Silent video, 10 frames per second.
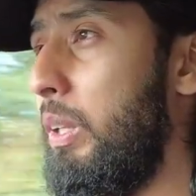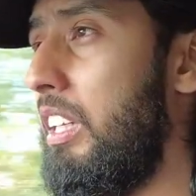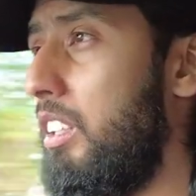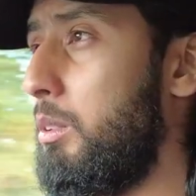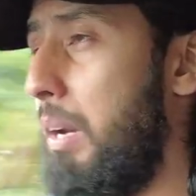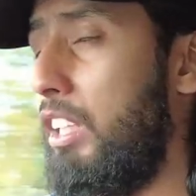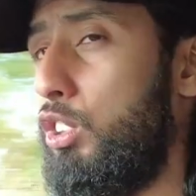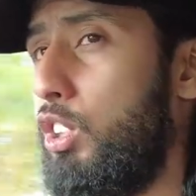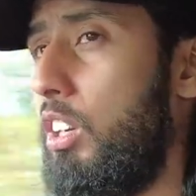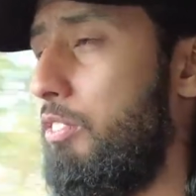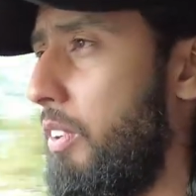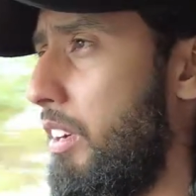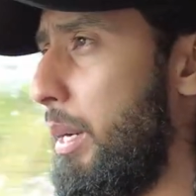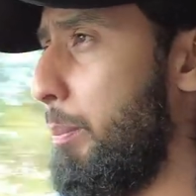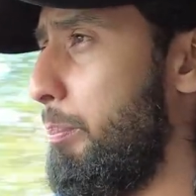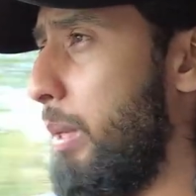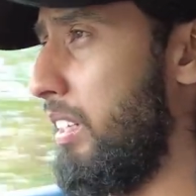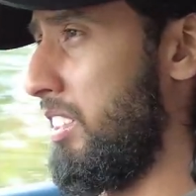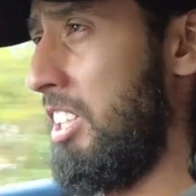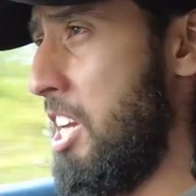wheels might struggle for grip,
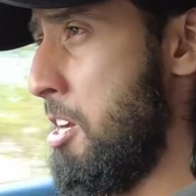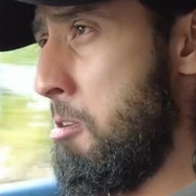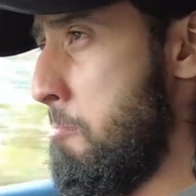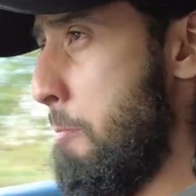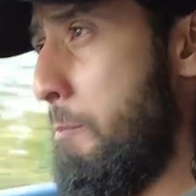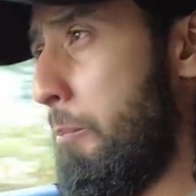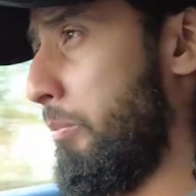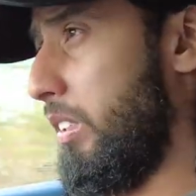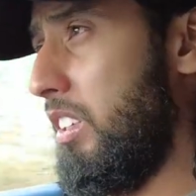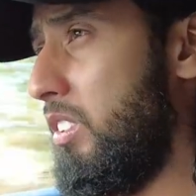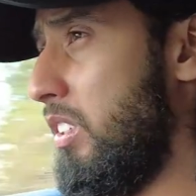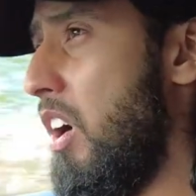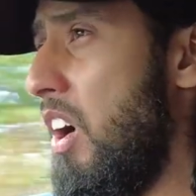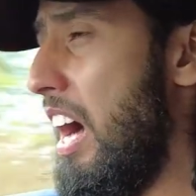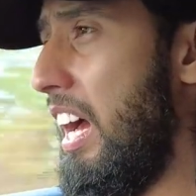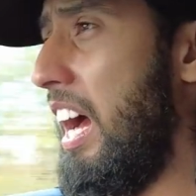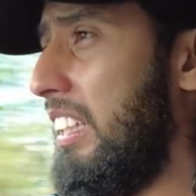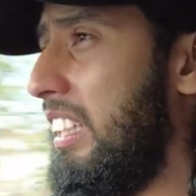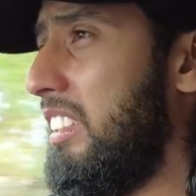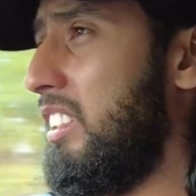but no, I
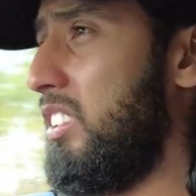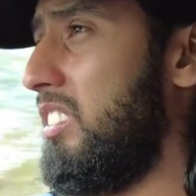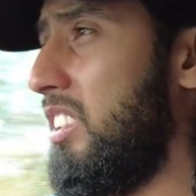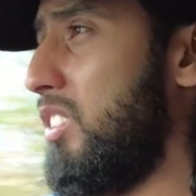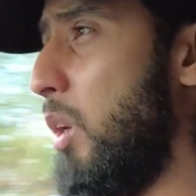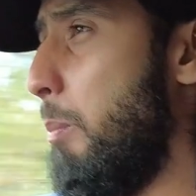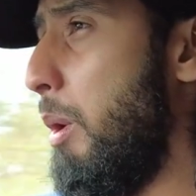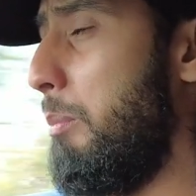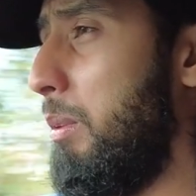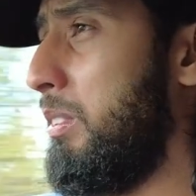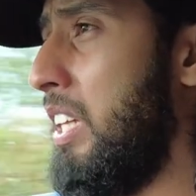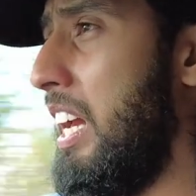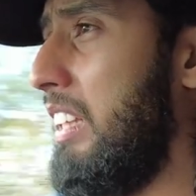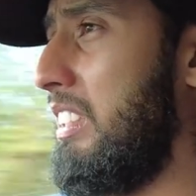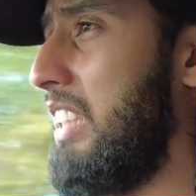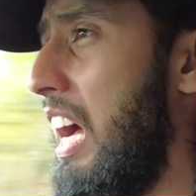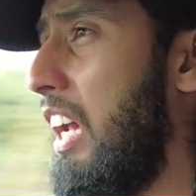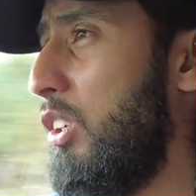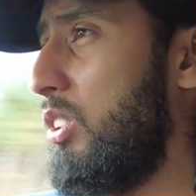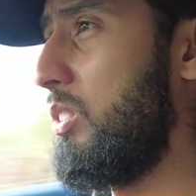think there's no problems there. This
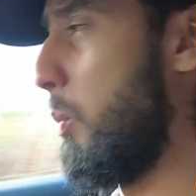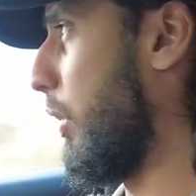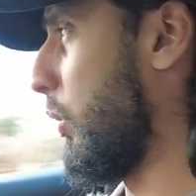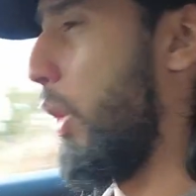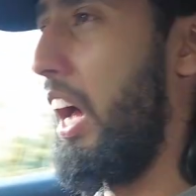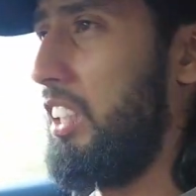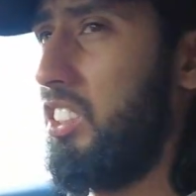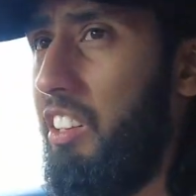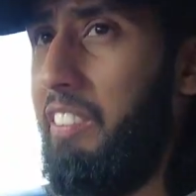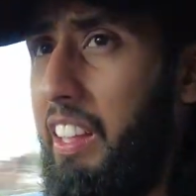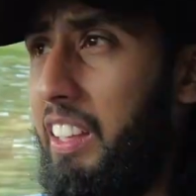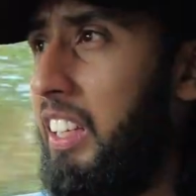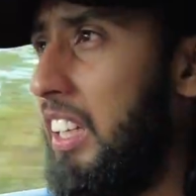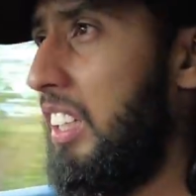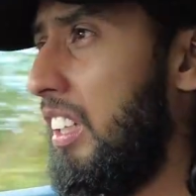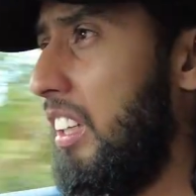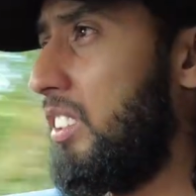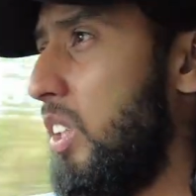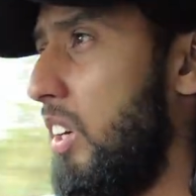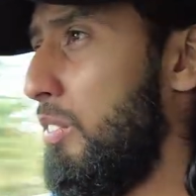car does what you ask of it.
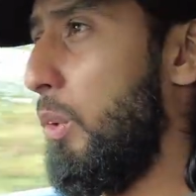So if